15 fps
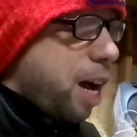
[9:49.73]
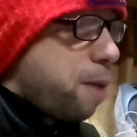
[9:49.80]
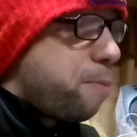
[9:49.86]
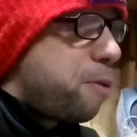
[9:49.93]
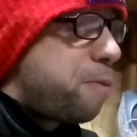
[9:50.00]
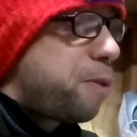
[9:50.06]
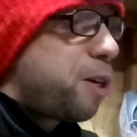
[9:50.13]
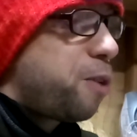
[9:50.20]
I
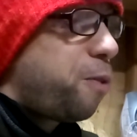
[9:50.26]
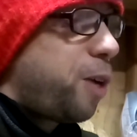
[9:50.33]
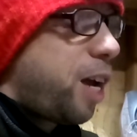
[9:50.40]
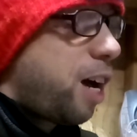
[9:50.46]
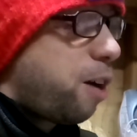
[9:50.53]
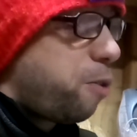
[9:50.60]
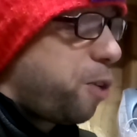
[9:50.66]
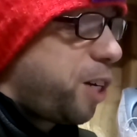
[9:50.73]
remember when
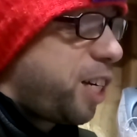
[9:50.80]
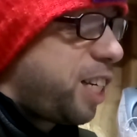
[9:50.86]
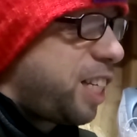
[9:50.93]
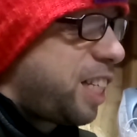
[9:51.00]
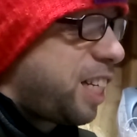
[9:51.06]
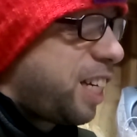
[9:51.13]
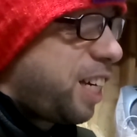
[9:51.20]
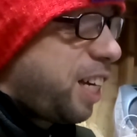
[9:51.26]
I
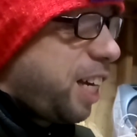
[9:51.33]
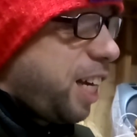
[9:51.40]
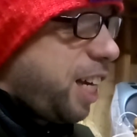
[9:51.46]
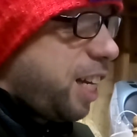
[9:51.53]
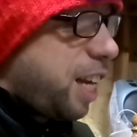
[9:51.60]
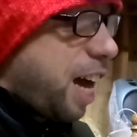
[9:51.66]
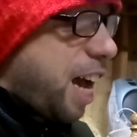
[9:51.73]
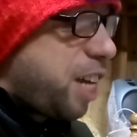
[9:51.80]
was
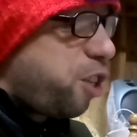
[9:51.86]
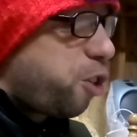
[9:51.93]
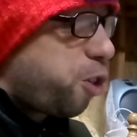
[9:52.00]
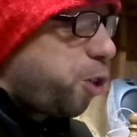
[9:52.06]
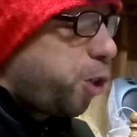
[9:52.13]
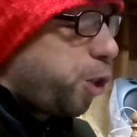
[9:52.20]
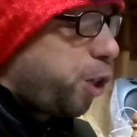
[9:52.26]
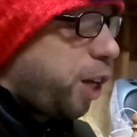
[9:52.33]
in high
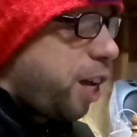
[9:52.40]
school,